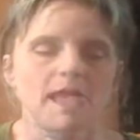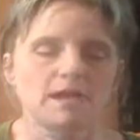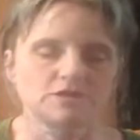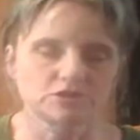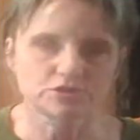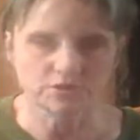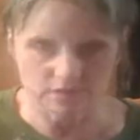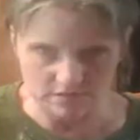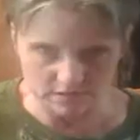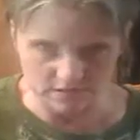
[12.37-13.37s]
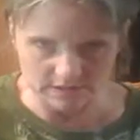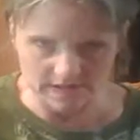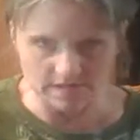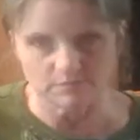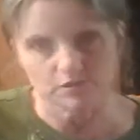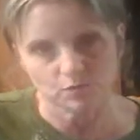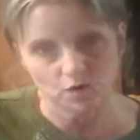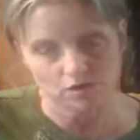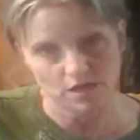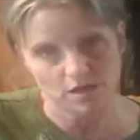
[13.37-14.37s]
I just couldn't stand up to the
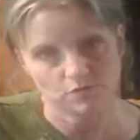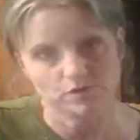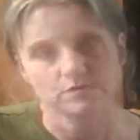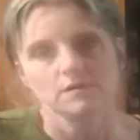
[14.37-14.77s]
workload.